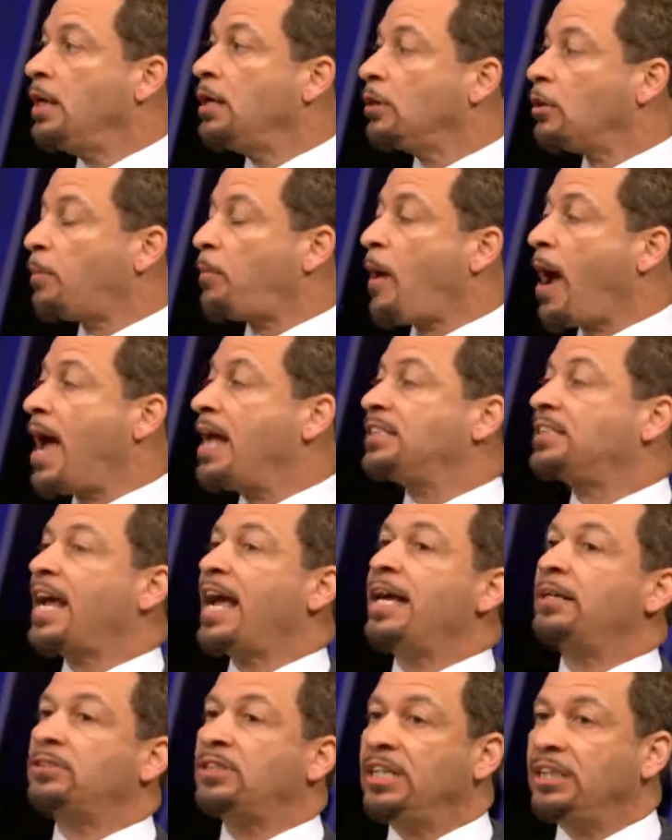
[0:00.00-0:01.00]
LeBron
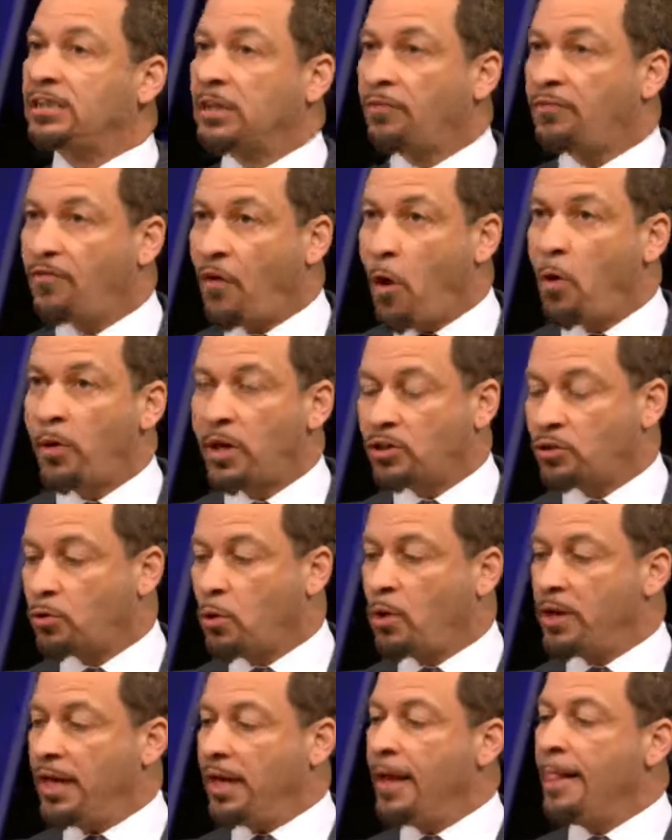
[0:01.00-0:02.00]
James needs to focus
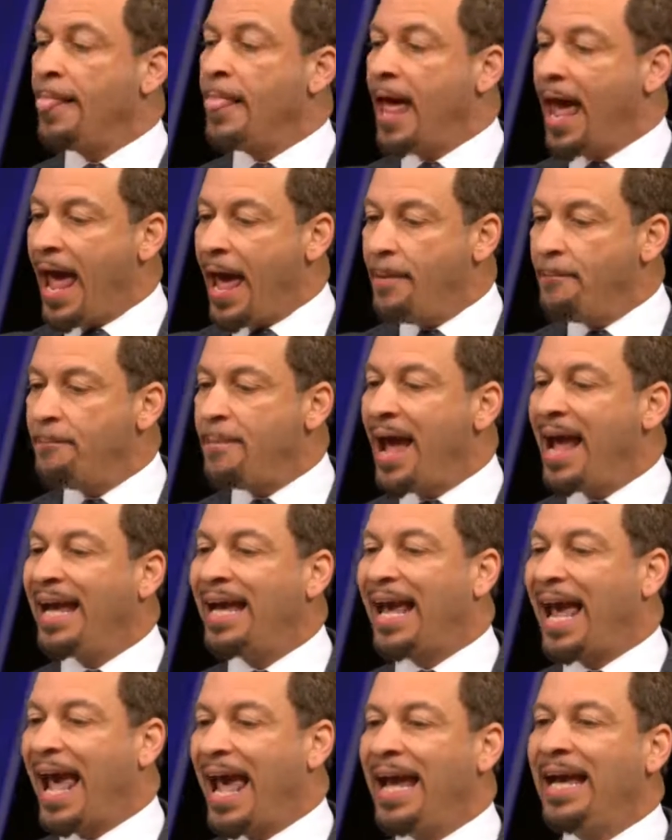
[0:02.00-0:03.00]
on it and make
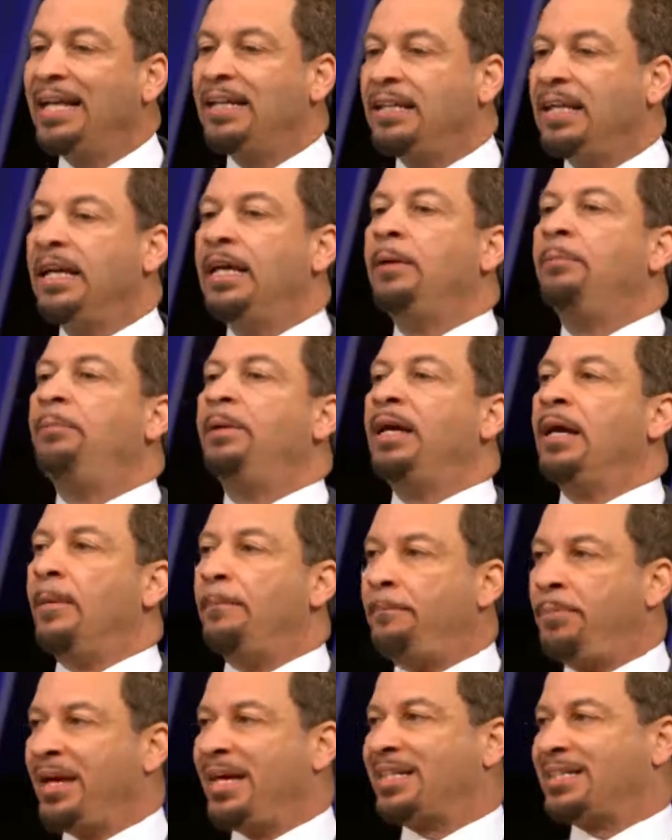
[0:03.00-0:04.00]
AD be a
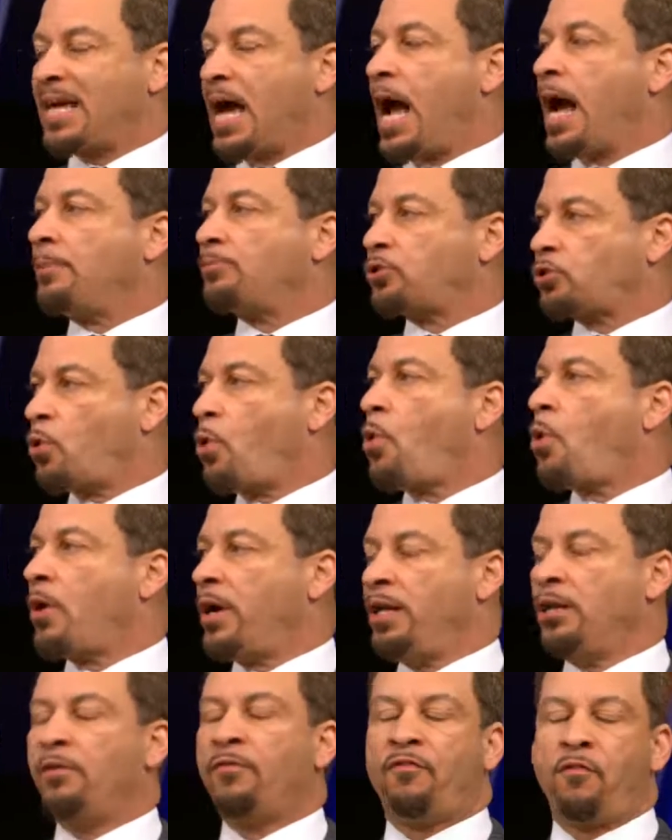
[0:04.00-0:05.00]
big-time scorer
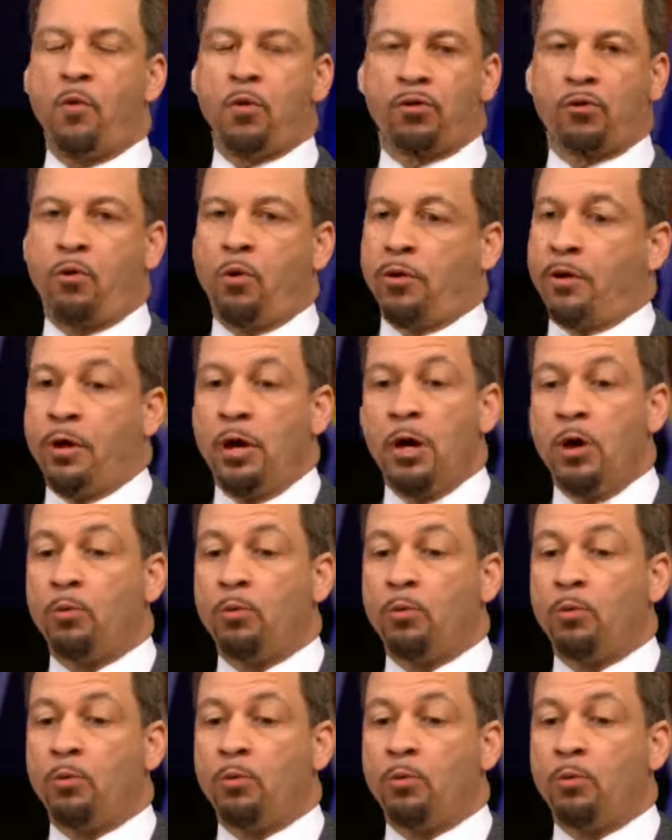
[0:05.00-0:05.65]
in the fourth quarter.